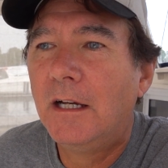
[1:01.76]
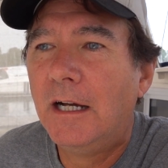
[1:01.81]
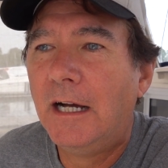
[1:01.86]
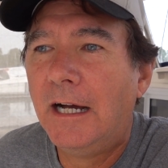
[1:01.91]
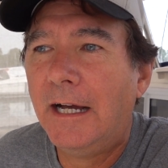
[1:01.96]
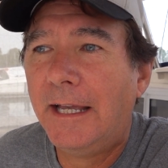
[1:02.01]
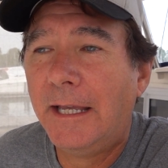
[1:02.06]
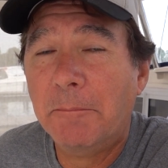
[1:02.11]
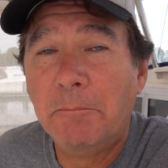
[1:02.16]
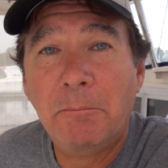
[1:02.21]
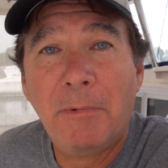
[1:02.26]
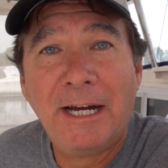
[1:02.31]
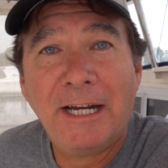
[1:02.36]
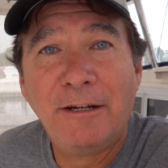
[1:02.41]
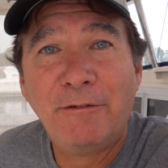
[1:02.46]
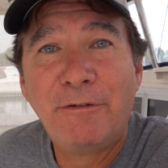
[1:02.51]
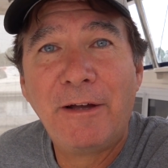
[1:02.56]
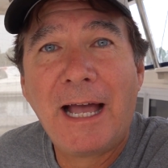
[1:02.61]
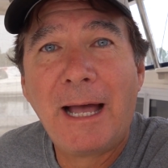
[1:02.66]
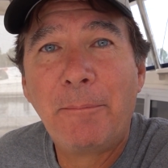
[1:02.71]
Uh, it might
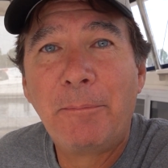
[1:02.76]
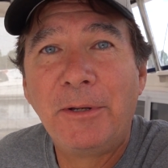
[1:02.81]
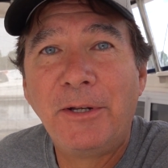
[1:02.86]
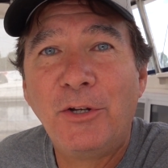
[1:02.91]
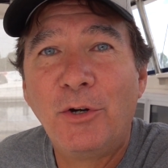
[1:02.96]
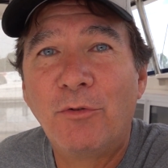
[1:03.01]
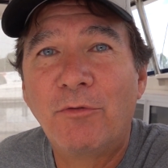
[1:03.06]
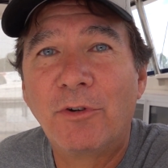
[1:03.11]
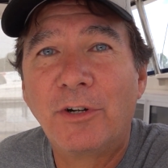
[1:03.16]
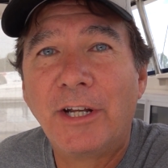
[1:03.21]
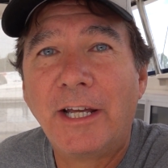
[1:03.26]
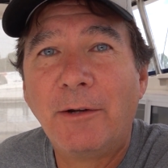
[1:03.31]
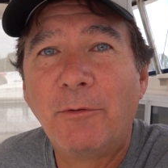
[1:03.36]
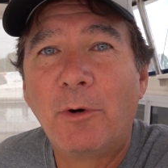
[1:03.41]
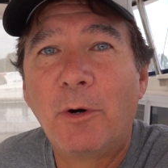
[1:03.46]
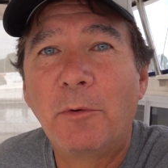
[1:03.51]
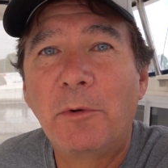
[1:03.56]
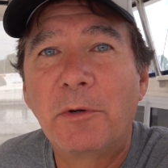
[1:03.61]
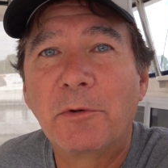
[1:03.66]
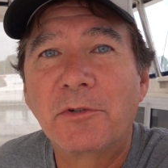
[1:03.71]
have happened overnight
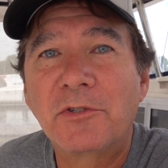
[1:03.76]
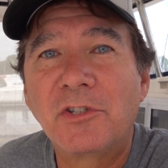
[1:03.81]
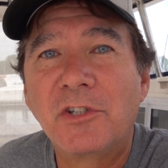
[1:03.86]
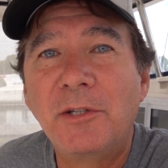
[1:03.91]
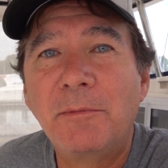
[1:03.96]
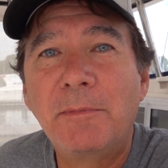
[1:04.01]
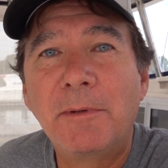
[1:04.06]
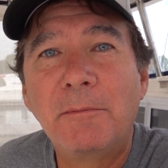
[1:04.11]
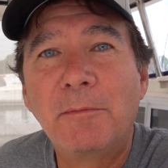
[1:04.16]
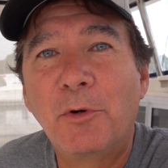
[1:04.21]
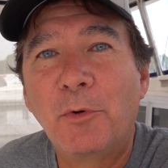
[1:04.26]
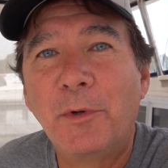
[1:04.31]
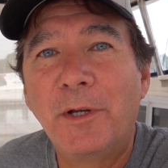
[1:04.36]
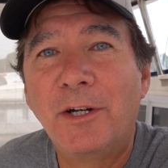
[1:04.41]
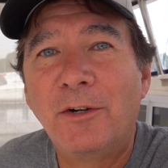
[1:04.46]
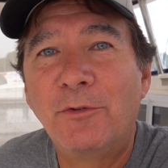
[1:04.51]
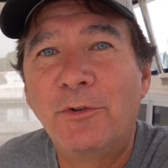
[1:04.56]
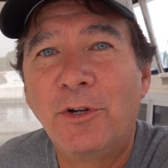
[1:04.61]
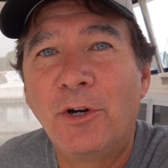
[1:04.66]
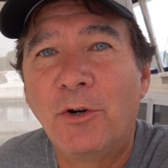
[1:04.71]
while we were sleeping, but we
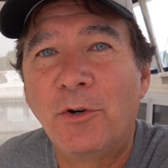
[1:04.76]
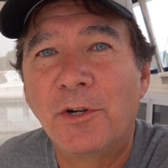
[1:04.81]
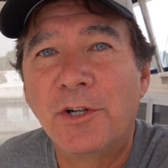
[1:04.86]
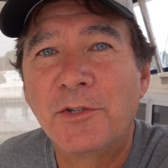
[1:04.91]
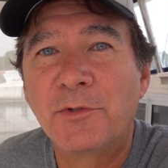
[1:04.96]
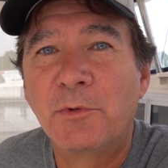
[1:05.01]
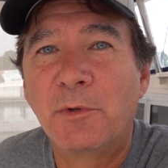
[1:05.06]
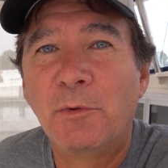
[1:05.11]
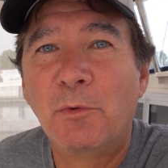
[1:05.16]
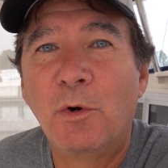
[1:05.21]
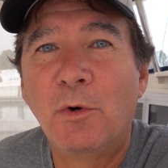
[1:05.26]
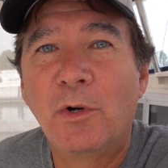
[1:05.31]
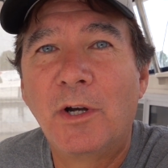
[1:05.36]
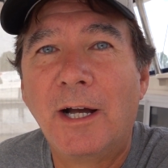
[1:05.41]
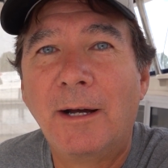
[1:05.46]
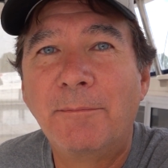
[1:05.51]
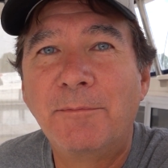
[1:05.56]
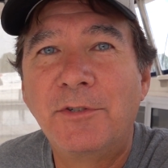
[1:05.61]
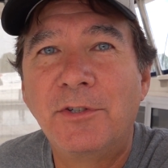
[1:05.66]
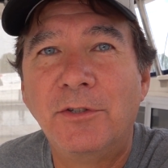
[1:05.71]
don't know because we woke
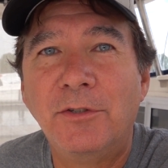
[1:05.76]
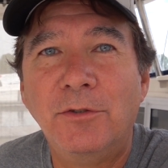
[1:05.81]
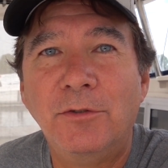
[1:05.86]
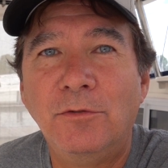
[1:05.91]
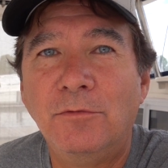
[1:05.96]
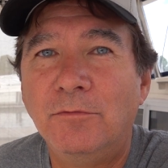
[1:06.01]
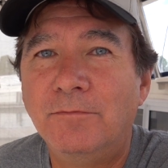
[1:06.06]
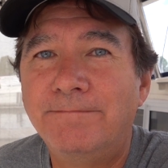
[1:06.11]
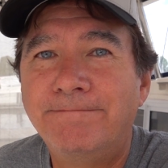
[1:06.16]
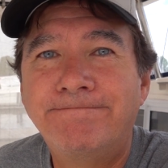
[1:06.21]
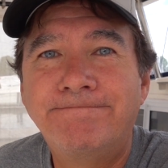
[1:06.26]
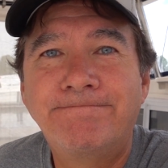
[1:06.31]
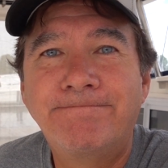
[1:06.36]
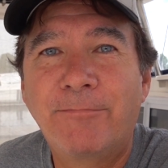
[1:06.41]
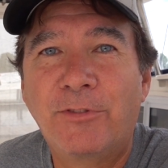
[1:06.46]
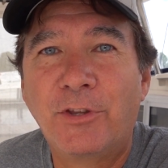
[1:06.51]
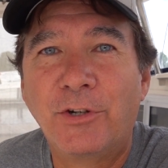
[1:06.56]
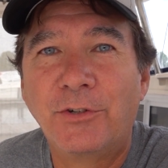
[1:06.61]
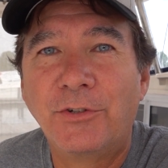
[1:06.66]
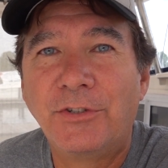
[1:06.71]
up to
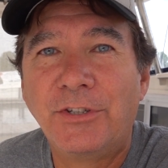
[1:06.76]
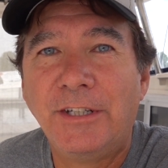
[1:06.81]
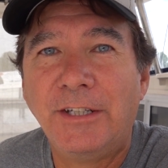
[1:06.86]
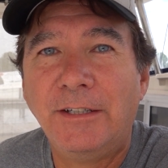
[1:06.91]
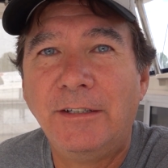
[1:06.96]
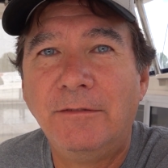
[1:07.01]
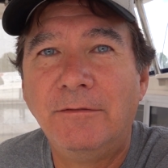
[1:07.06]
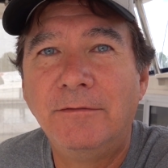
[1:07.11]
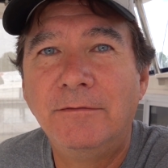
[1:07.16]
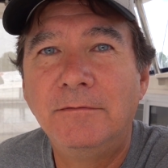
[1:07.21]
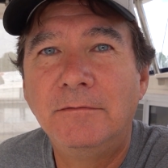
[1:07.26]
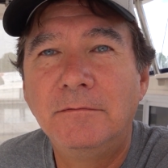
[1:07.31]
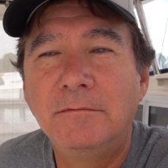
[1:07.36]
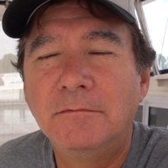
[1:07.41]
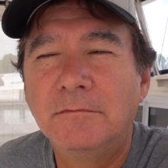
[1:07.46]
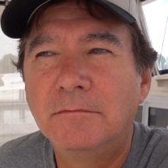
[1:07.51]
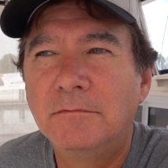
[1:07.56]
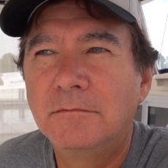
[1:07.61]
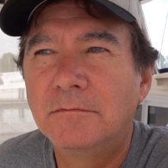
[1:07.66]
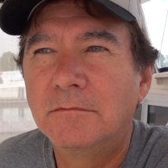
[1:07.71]
13,
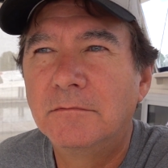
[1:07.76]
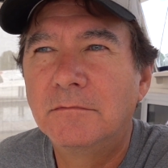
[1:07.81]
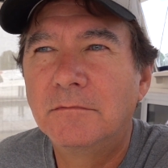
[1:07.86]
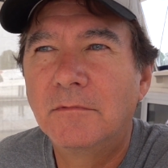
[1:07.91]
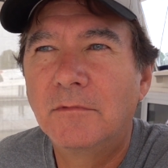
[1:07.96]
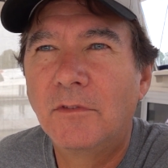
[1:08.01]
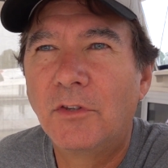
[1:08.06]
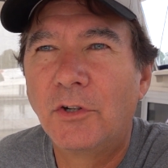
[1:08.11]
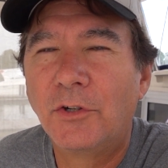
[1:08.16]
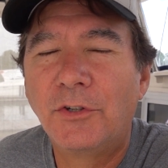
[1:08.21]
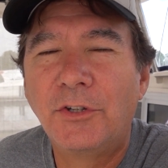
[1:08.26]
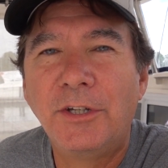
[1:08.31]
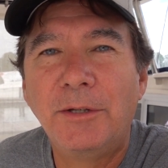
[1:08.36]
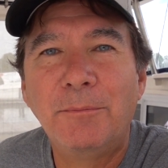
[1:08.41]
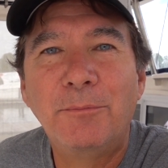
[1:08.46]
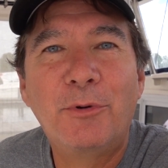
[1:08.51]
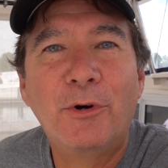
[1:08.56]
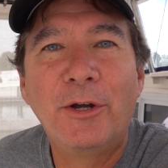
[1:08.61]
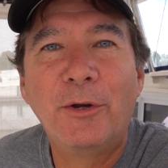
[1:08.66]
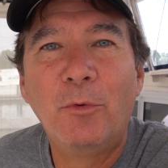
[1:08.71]

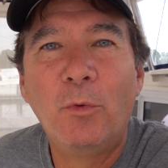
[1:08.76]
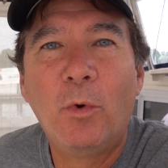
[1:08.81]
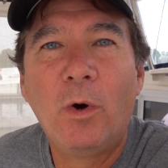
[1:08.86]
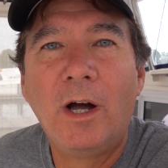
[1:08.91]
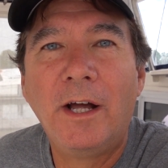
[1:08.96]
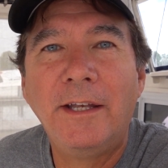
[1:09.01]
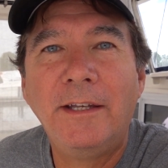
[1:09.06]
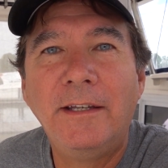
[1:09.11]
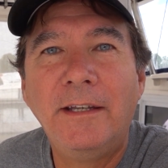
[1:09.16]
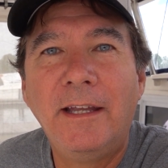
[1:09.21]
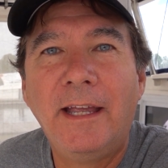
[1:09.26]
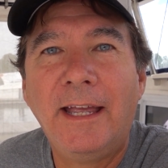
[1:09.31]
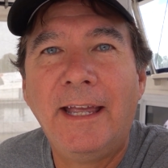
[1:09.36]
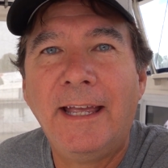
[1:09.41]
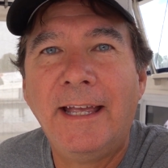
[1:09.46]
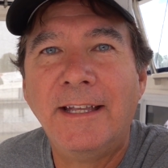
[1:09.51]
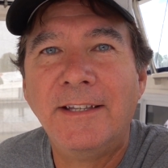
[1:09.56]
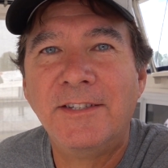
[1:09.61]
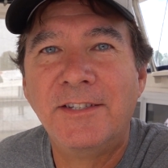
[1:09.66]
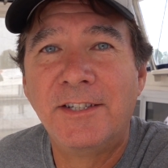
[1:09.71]
13.1
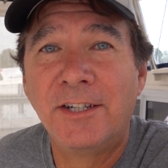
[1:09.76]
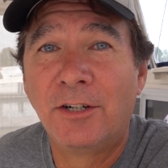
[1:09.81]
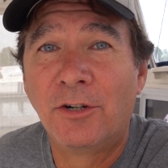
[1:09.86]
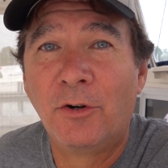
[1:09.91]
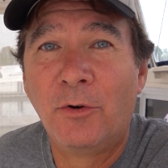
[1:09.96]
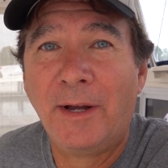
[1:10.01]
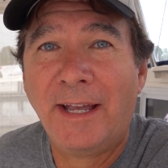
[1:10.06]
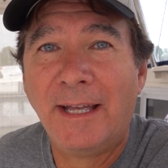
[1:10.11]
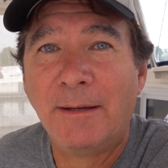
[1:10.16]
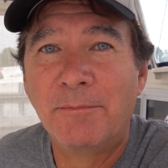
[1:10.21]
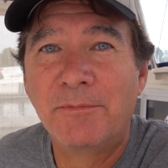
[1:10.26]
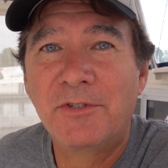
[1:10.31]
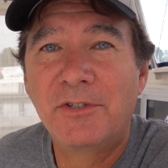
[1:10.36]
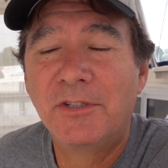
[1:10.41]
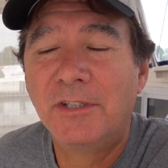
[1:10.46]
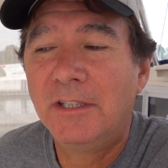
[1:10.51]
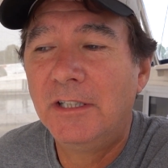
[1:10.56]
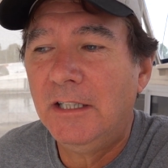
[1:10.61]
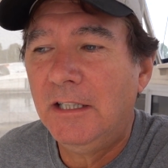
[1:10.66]
and zero amps.